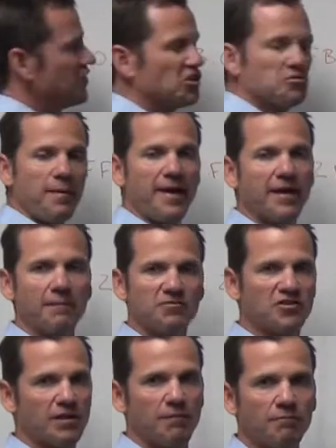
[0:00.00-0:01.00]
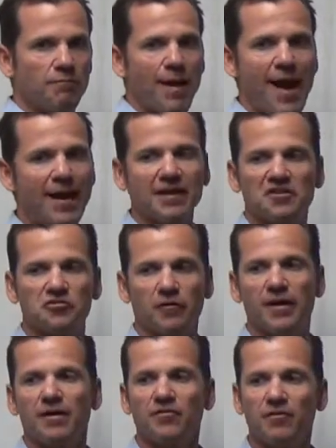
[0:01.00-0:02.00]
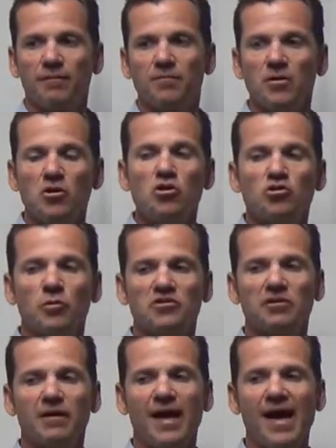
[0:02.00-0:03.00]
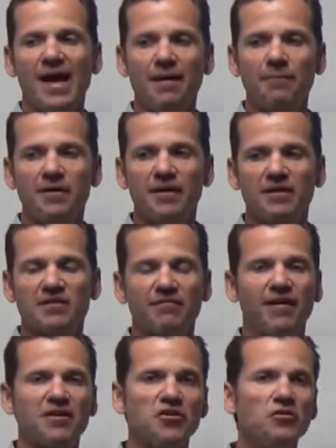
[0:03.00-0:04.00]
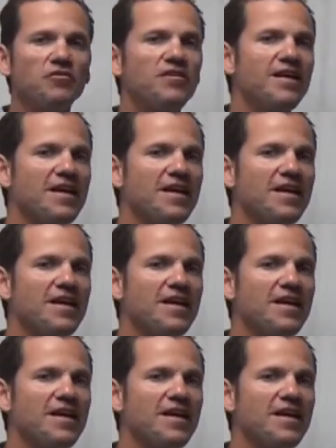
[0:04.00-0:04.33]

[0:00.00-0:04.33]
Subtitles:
I just make up some MAC address. So what's going to happen is if I use the